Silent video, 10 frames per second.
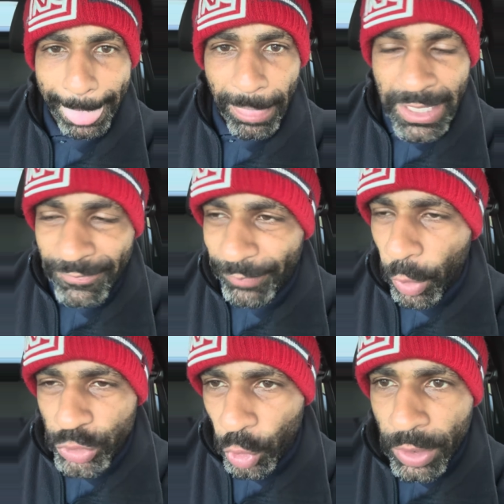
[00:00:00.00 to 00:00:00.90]
He
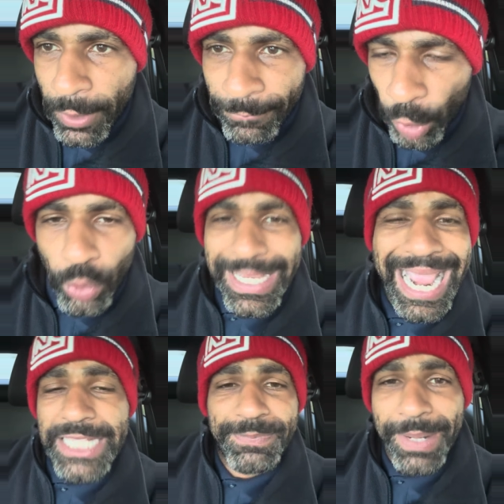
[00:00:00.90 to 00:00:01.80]
focused on those
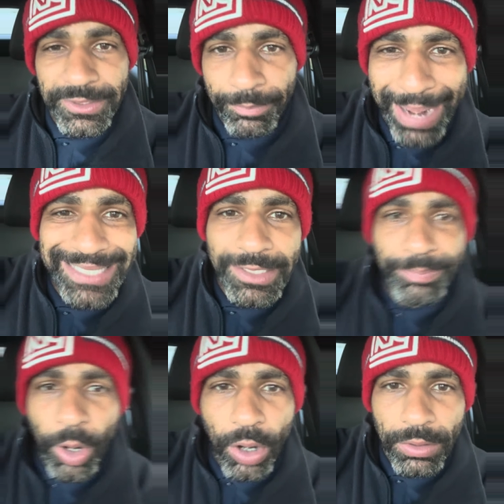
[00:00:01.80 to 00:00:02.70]
aspects of
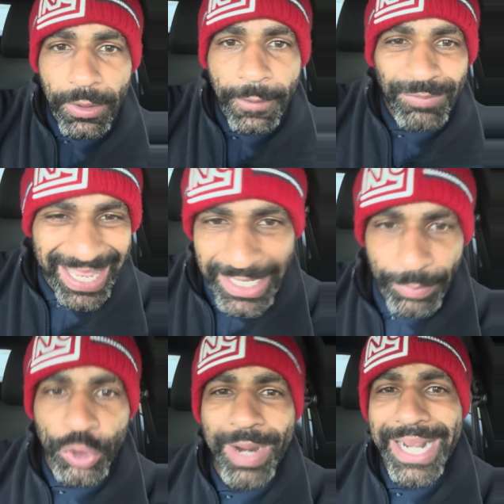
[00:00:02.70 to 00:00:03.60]
basketball, and he
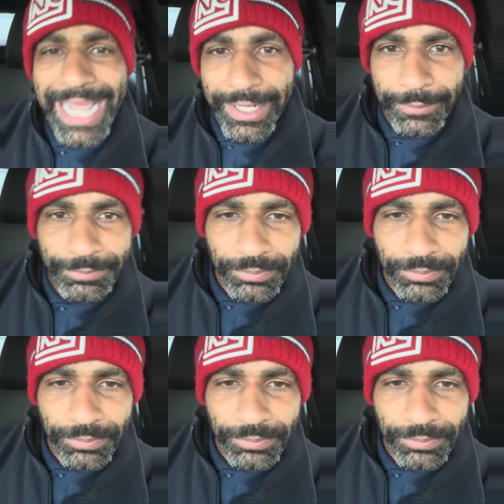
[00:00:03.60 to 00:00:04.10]
was great at it.